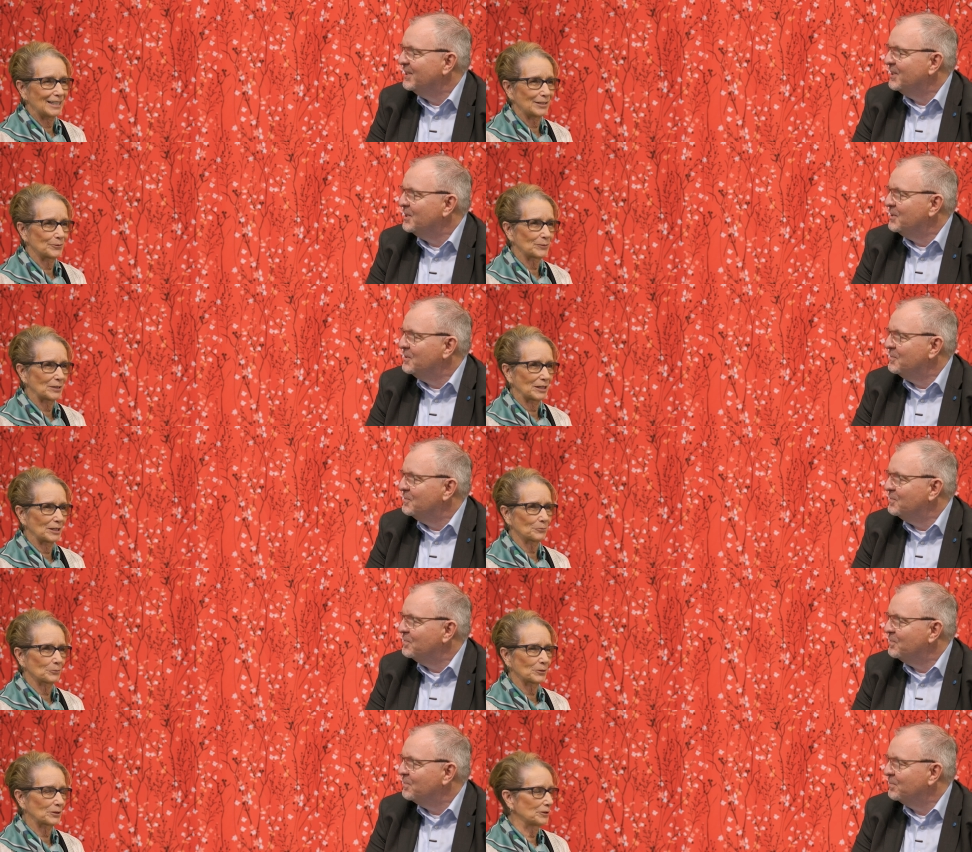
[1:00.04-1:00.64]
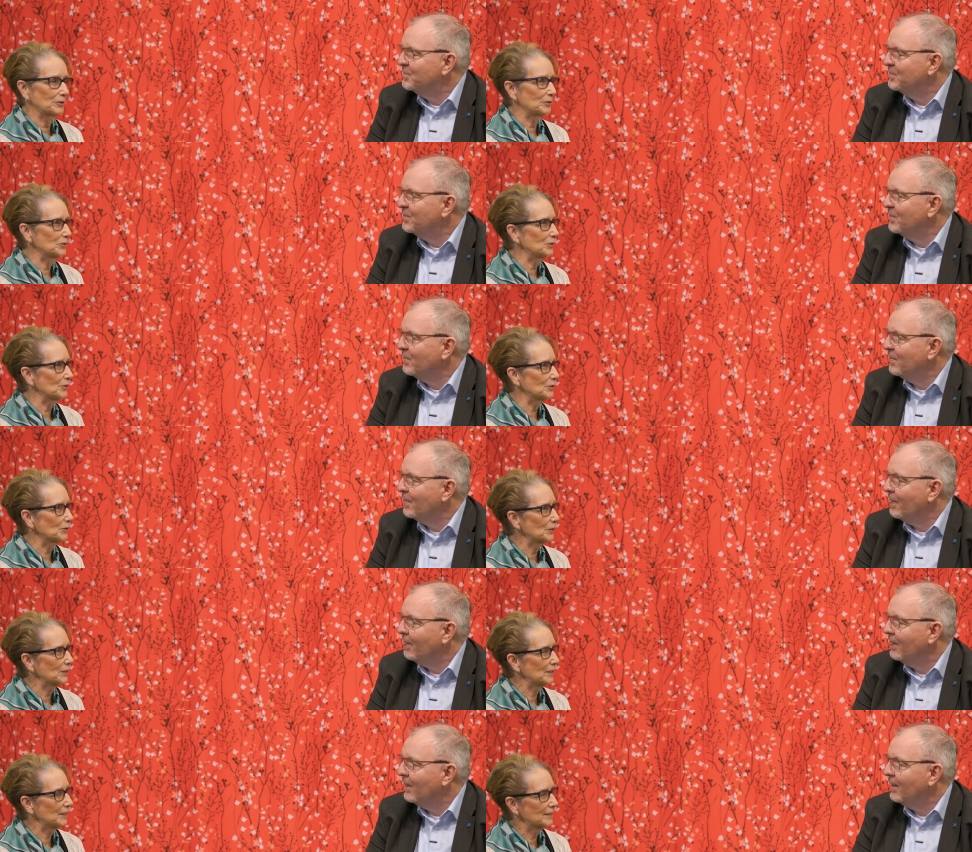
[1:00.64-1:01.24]
Speaker 1: And, and where are you
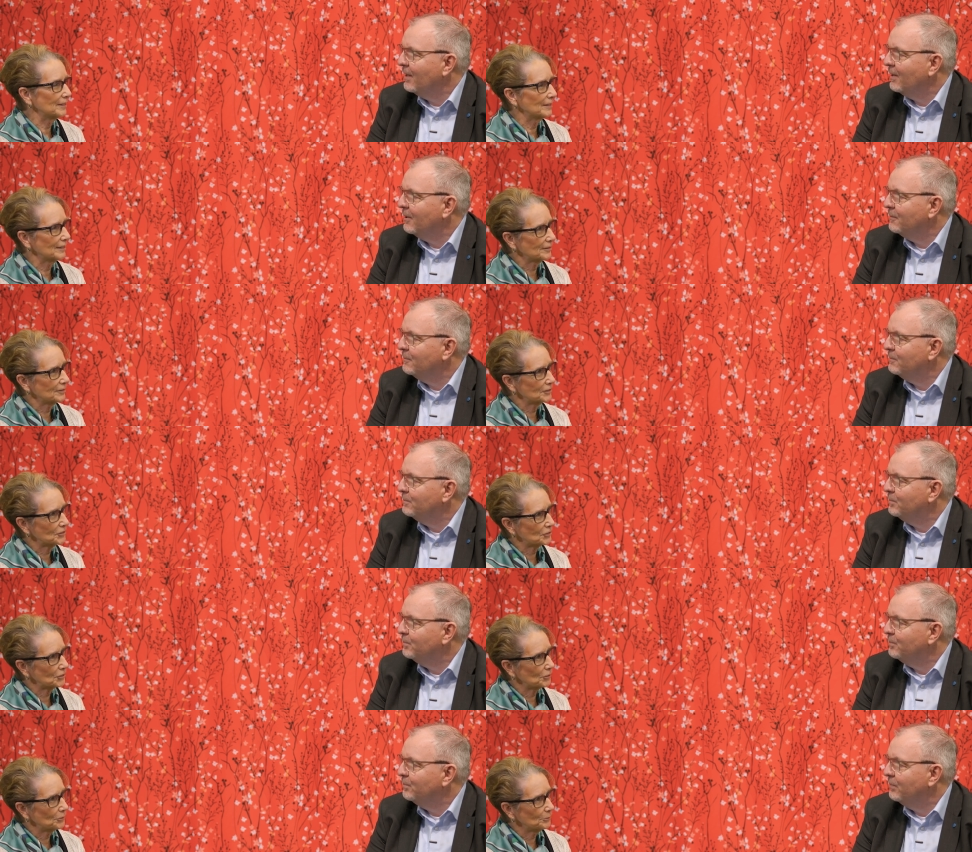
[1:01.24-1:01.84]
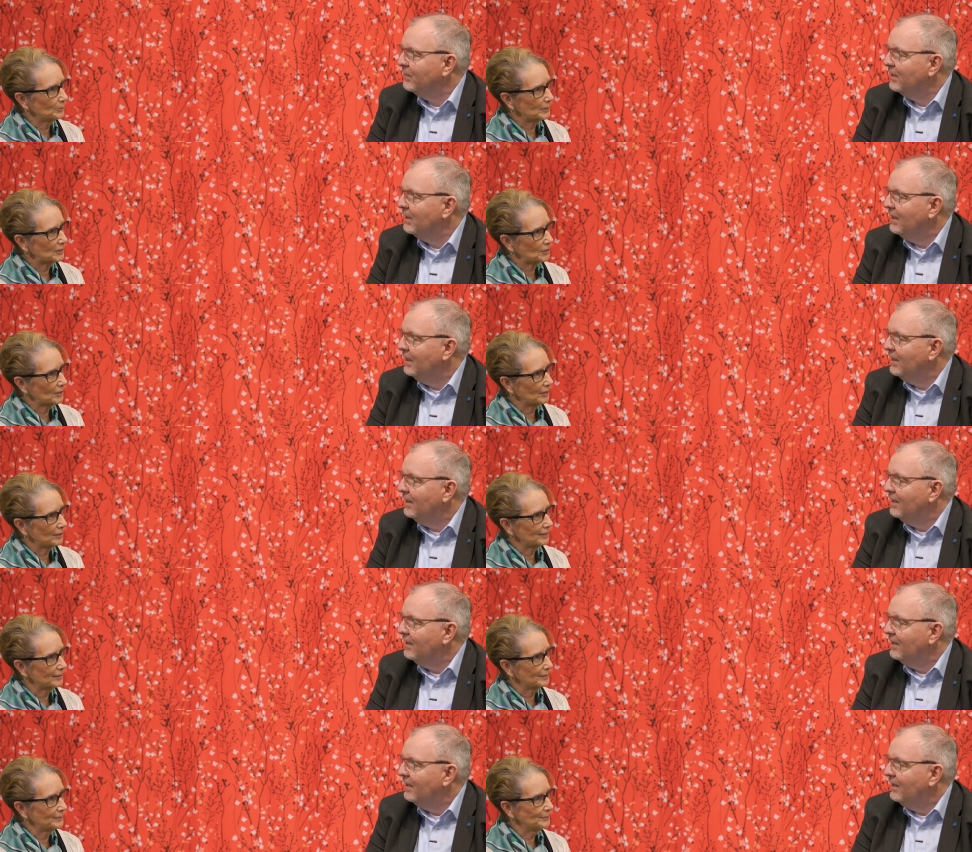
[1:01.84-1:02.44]
located at the show? Which
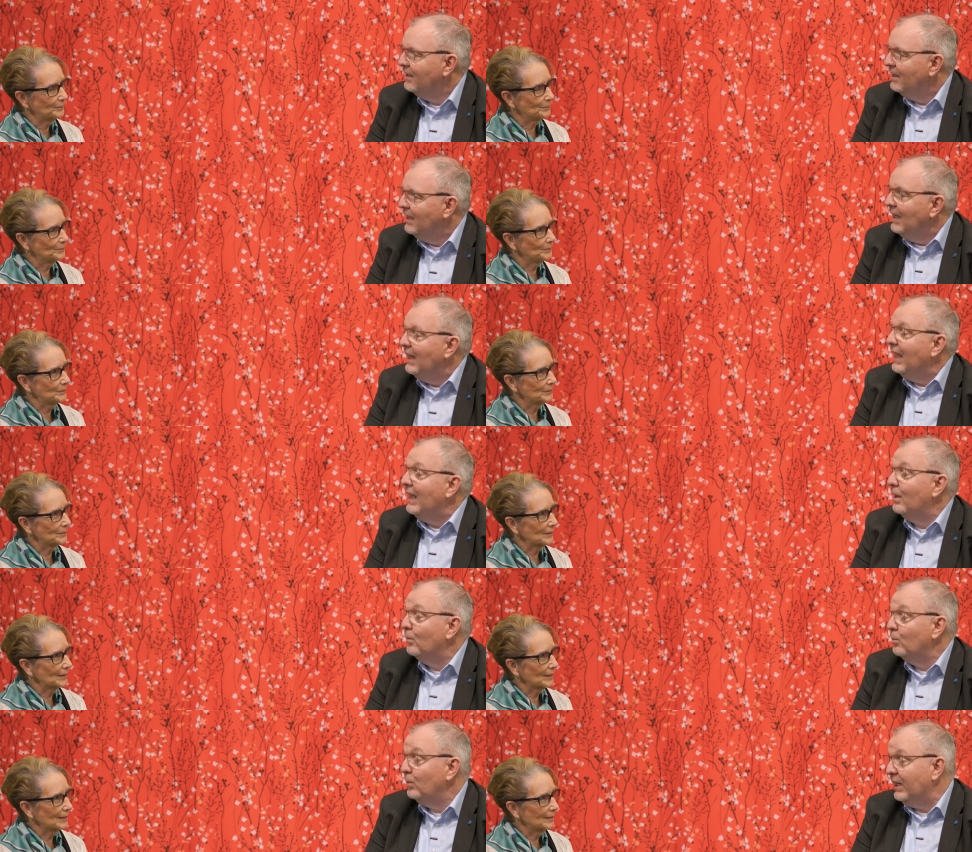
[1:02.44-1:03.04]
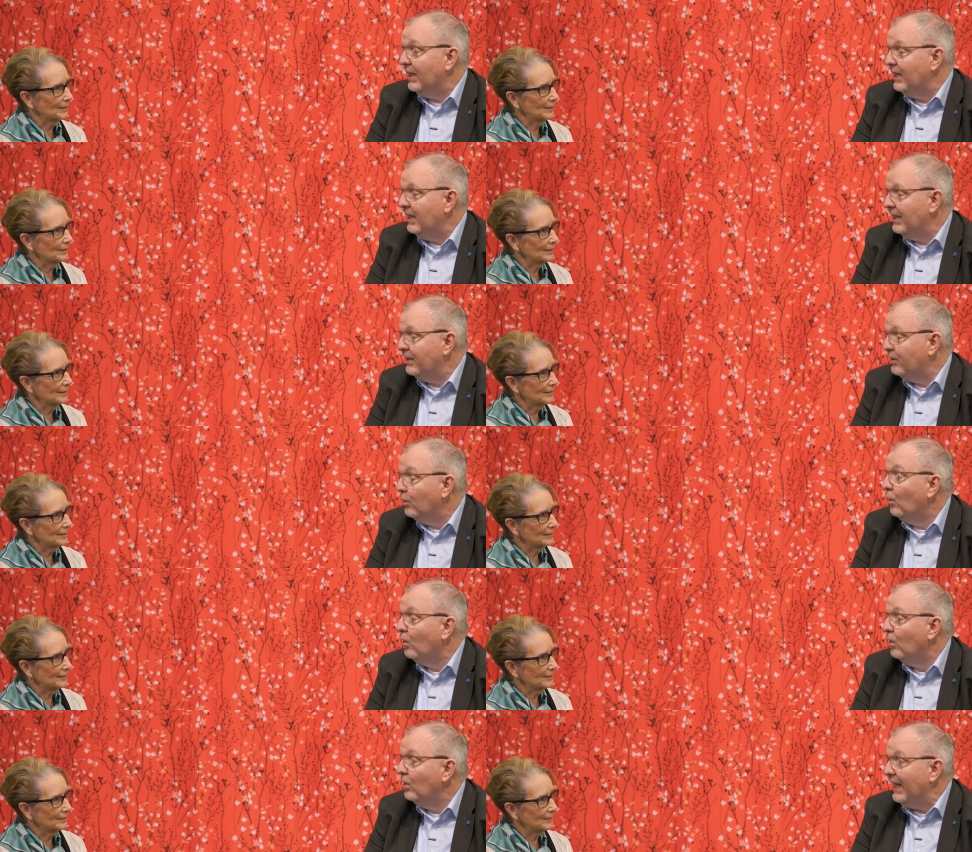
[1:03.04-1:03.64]
hall?
Speaker 2: Uh, we are
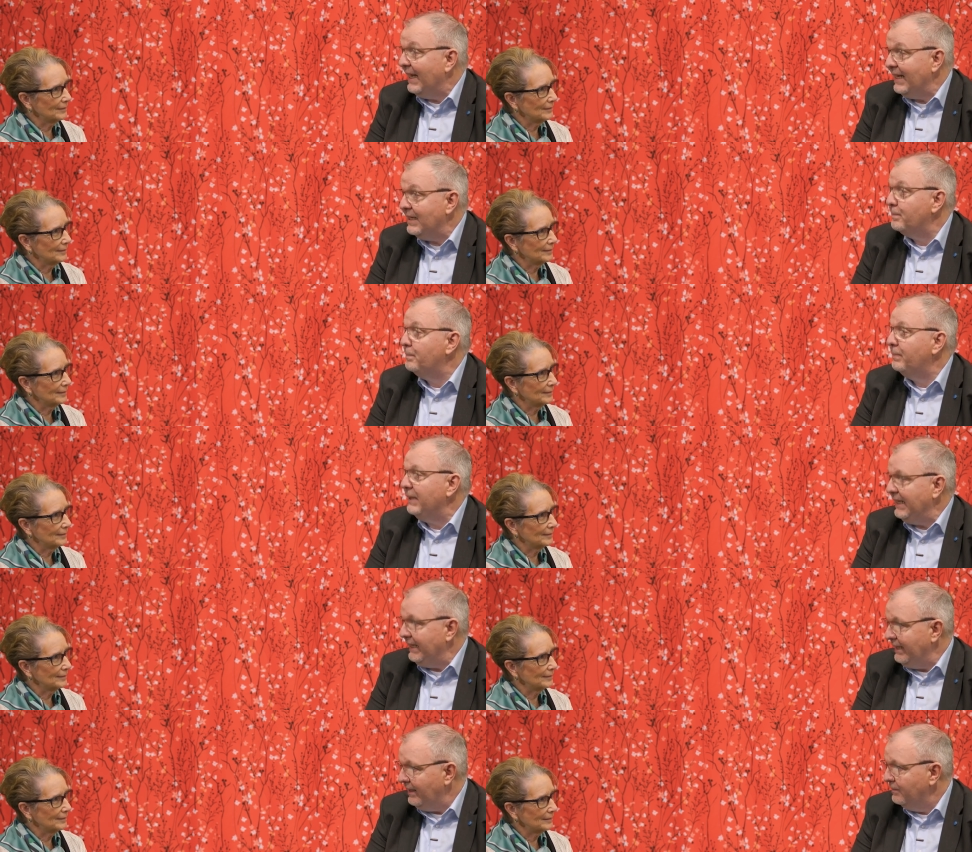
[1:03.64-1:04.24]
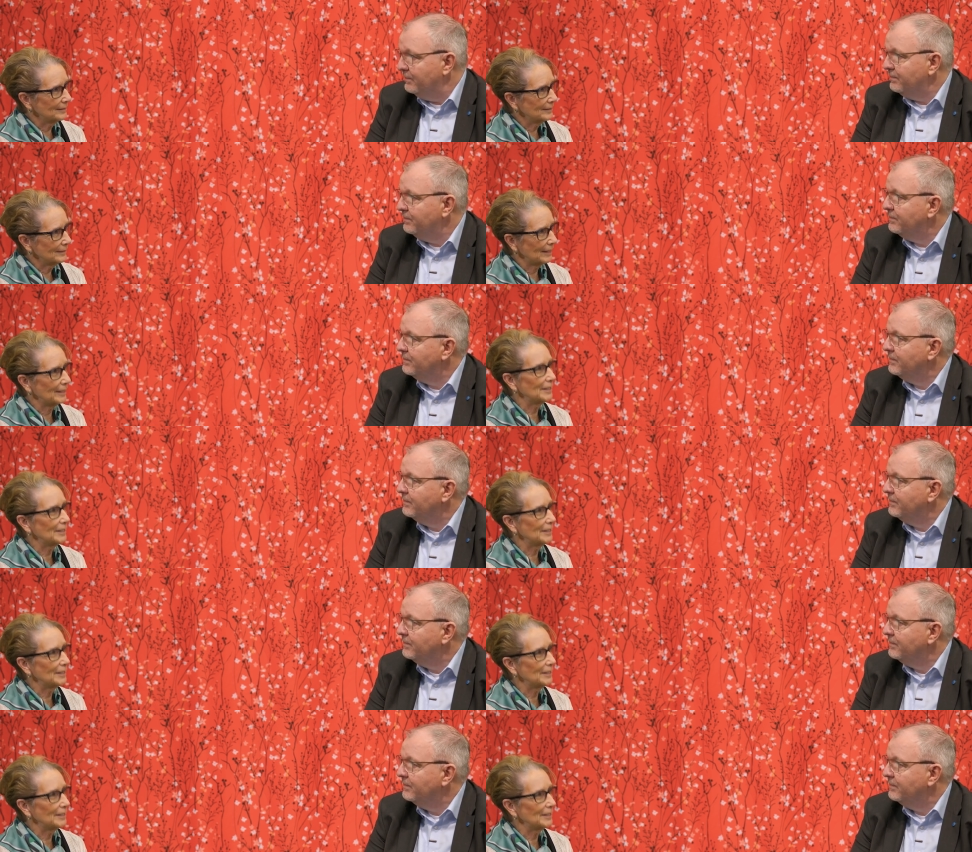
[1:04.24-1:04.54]
at Hall 8B,